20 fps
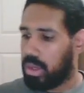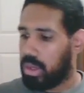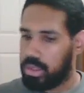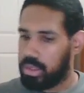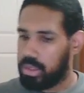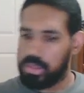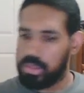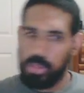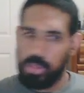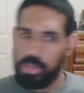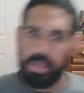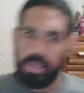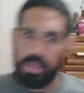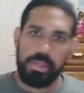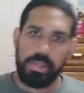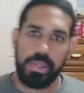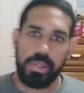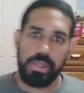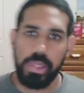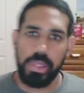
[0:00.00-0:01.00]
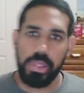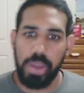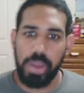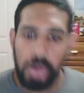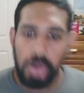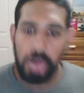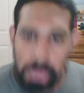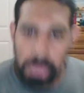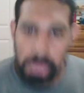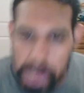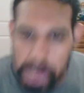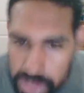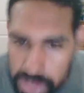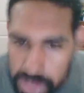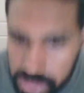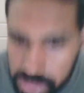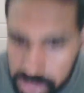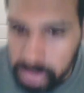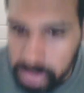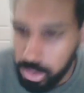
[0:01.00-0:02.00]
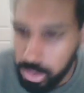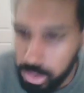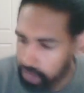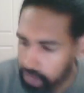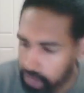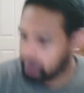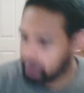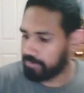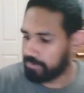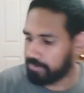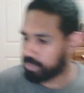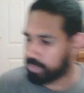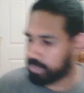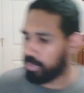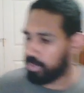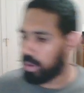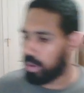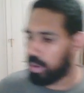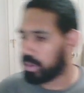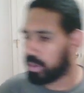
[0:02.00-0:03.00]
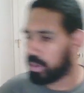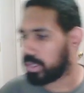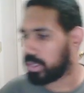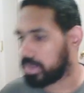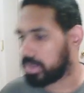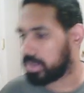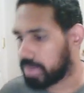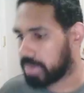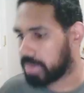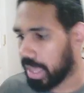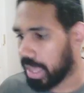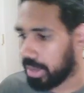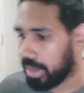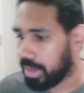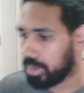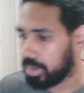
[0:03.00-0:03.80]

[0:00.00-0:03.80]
So basically the origin story of Spawn is that